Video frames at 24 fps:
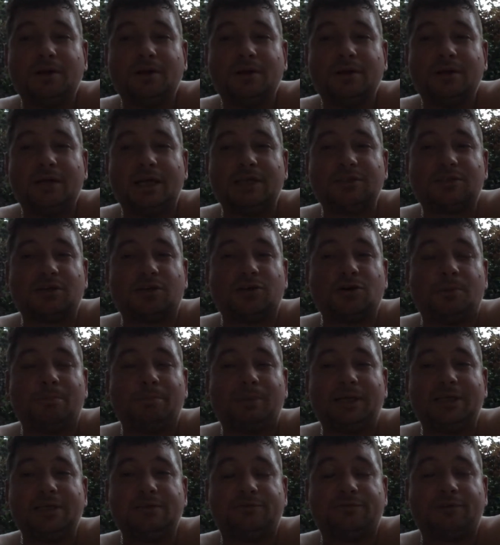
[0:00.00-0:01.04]
It's a
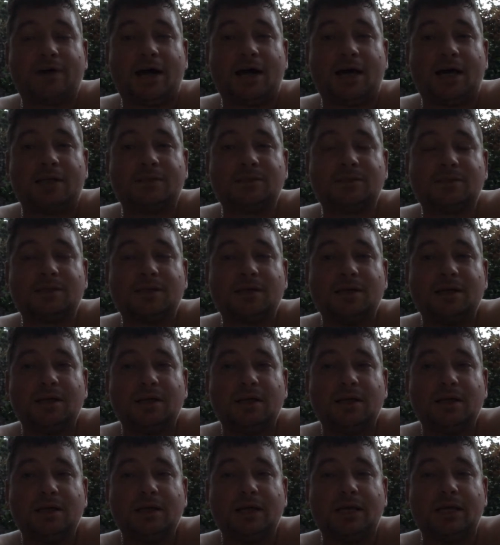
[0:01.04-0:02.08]
complete farce.
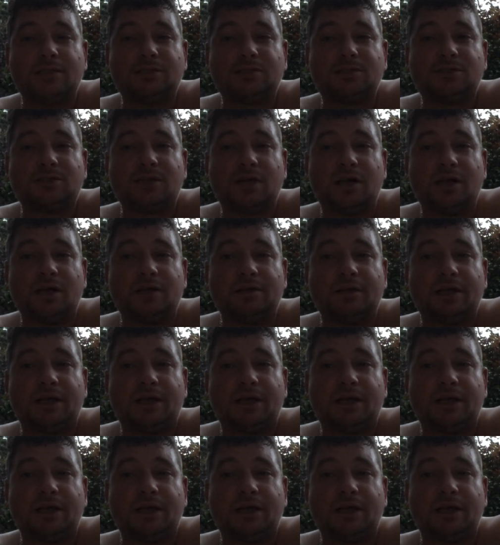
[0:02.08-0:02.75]
It's amateur